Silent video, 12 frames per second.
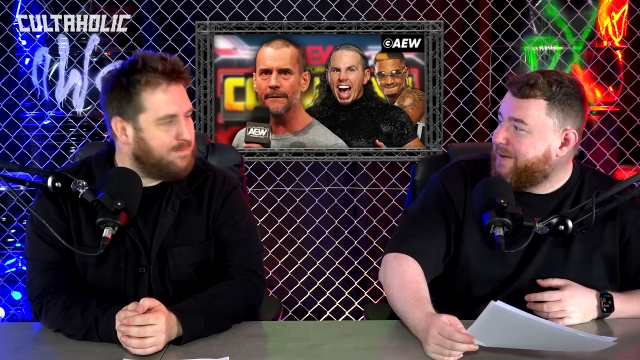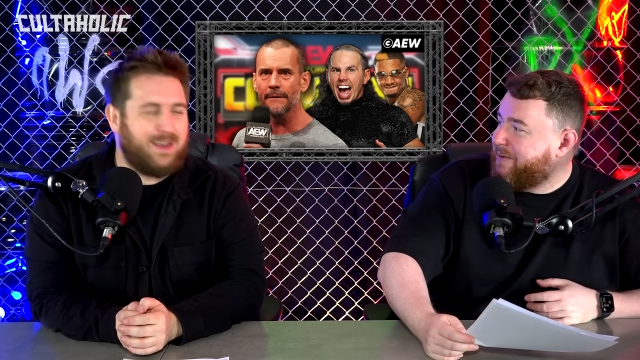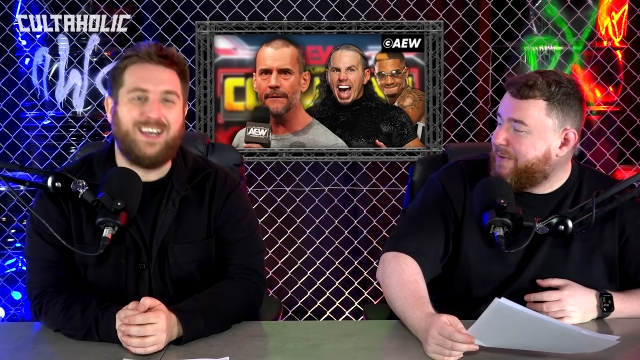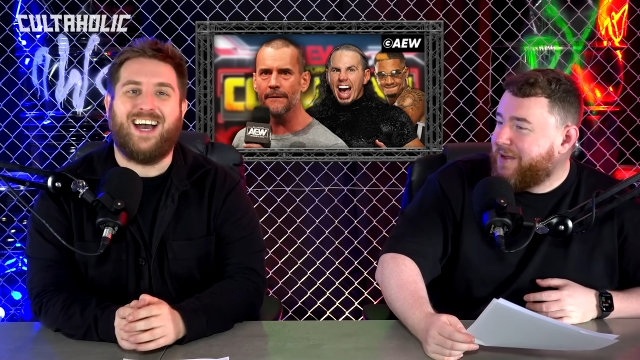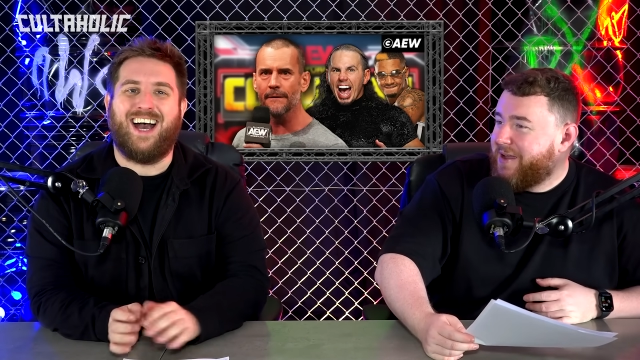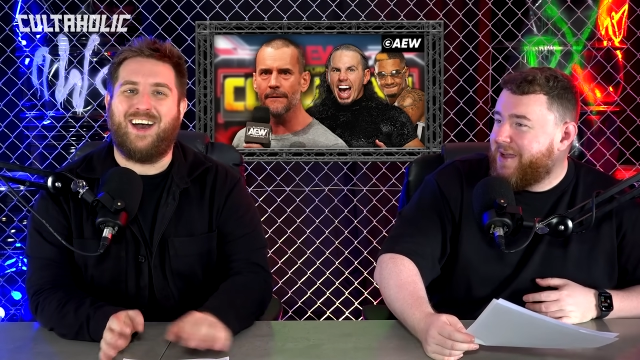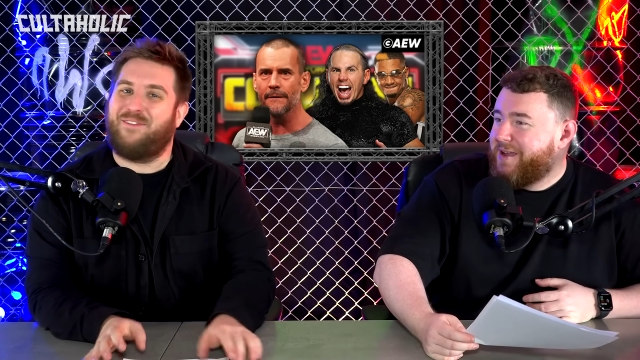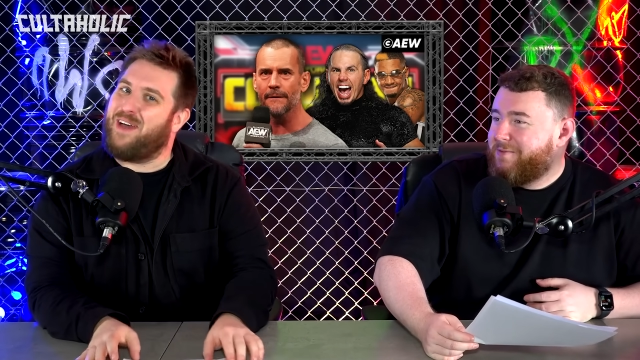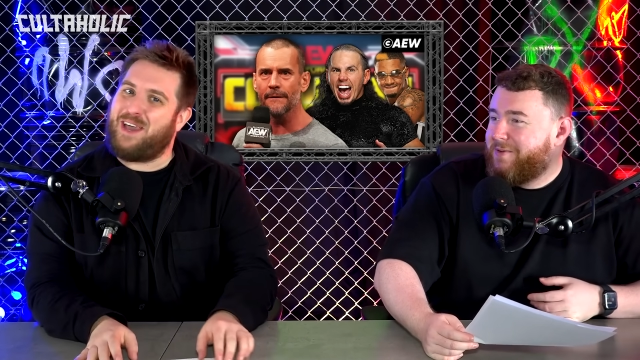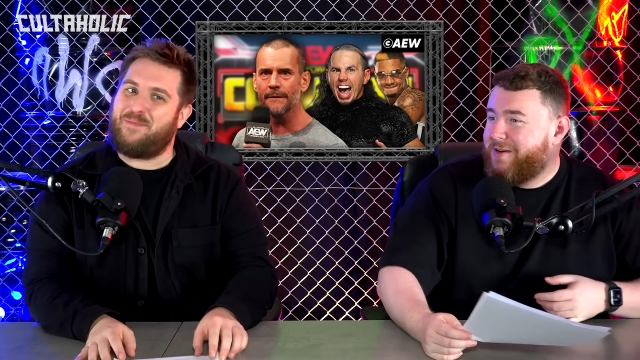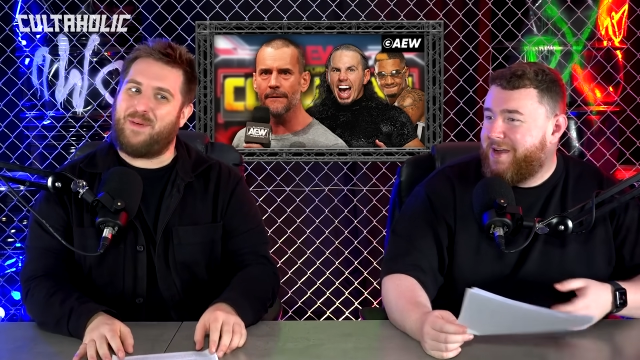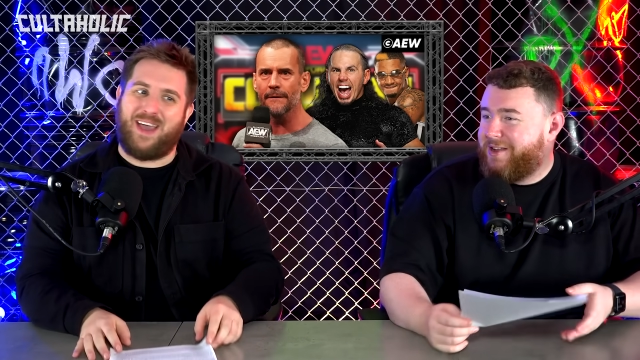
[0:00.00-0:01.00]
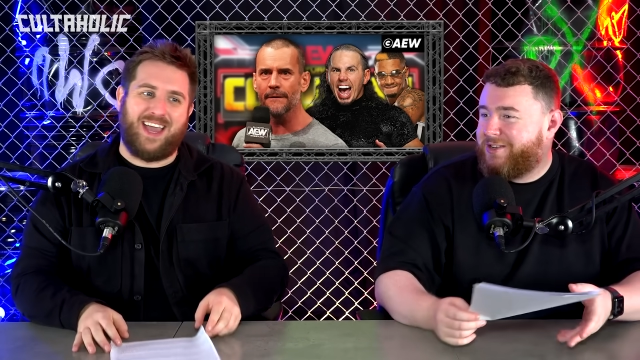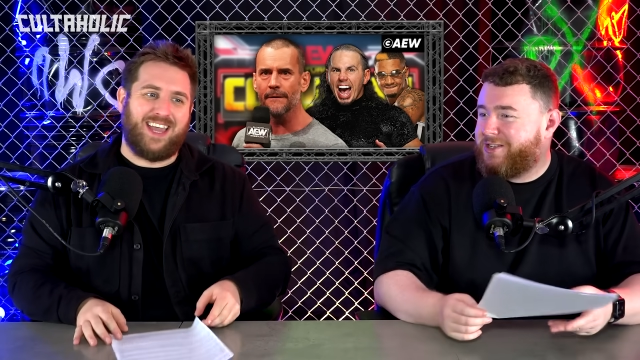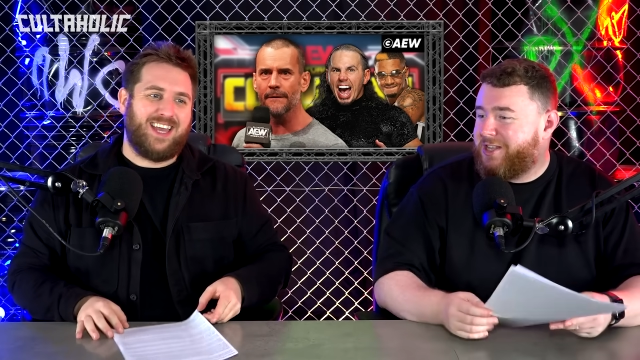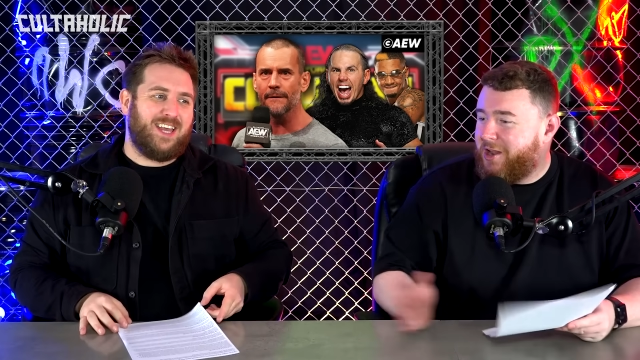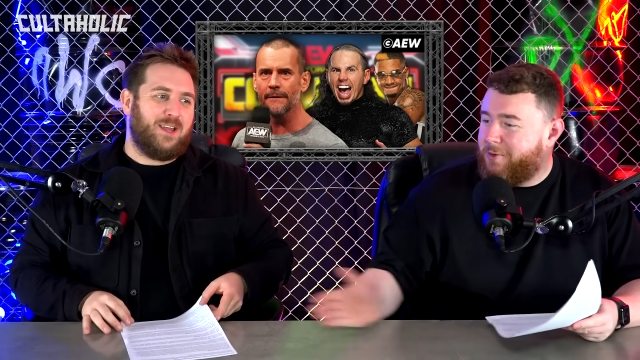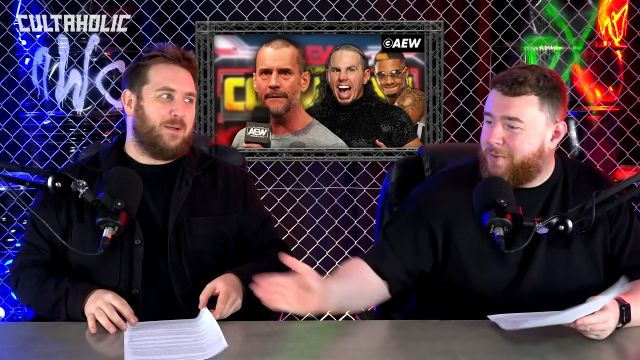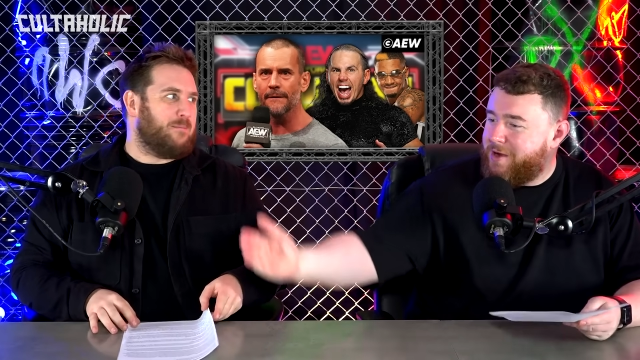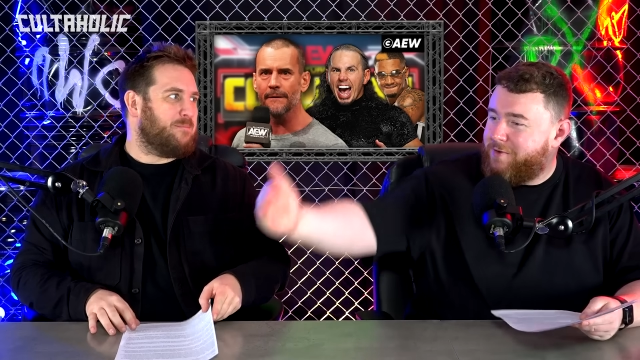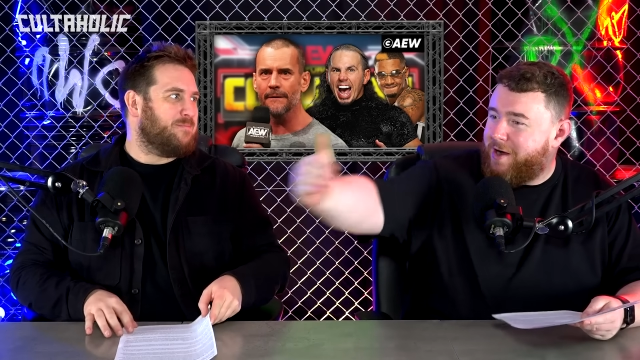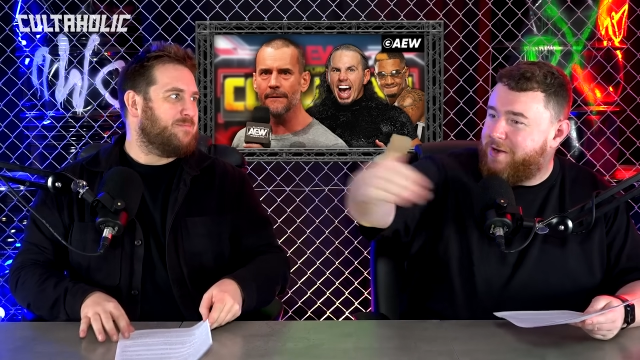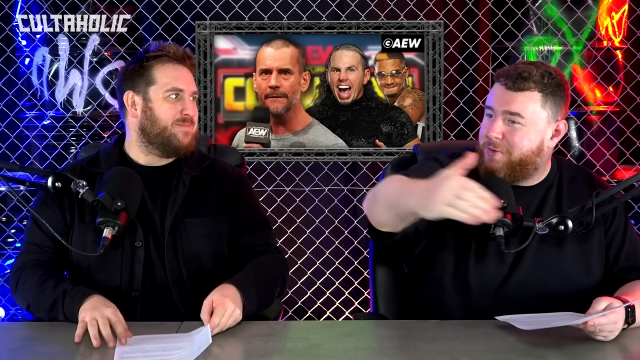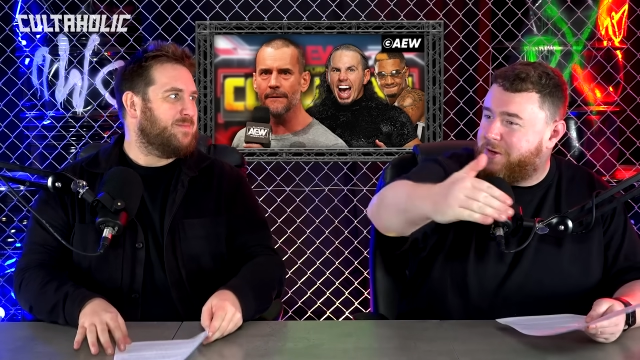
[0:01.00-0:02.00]
Speaker 1: Maybe. It's just a long way
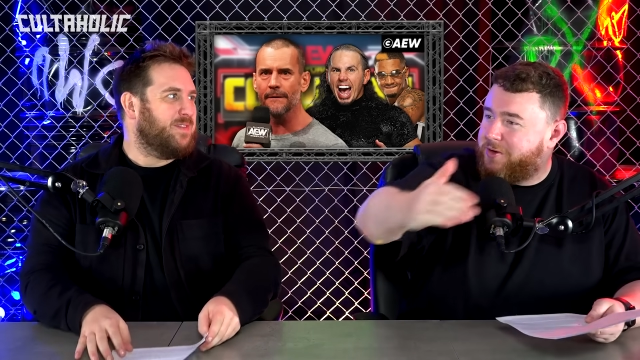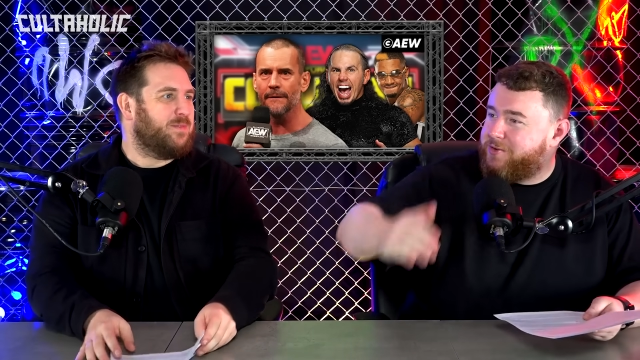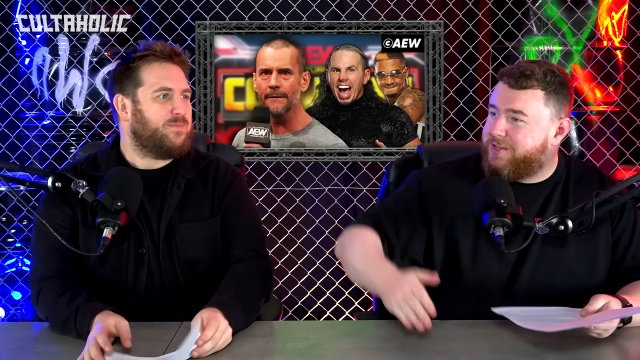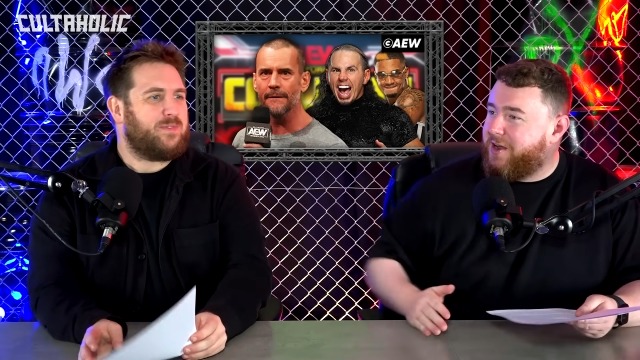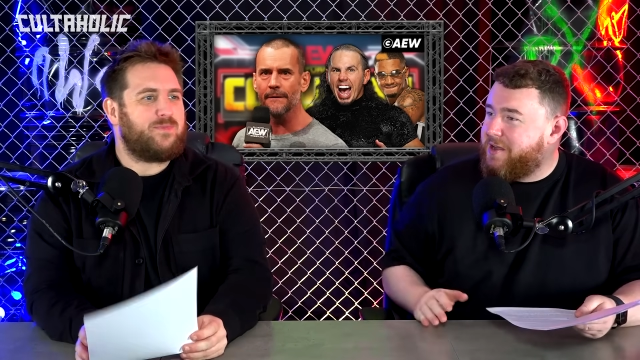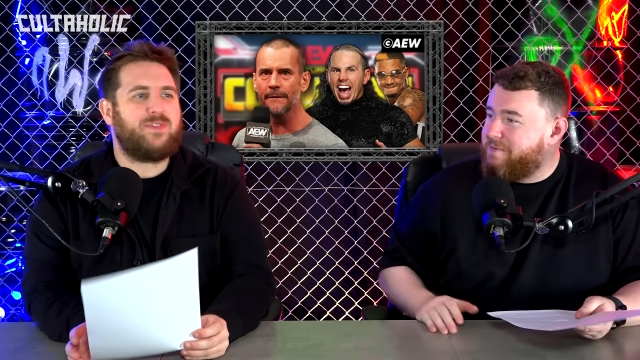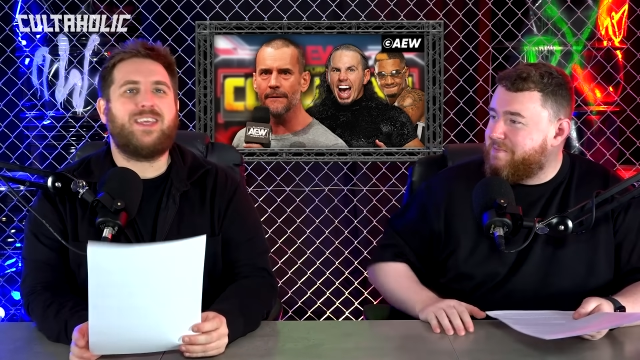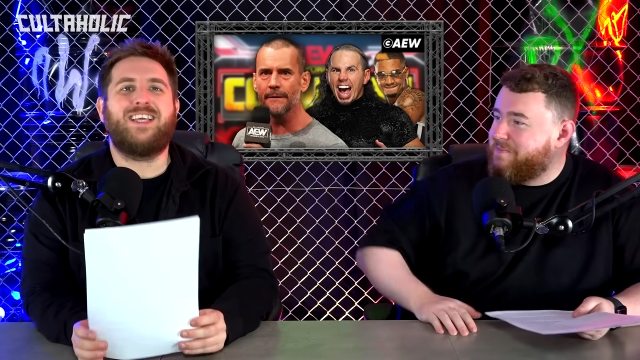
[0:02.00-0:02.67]
round to a good time.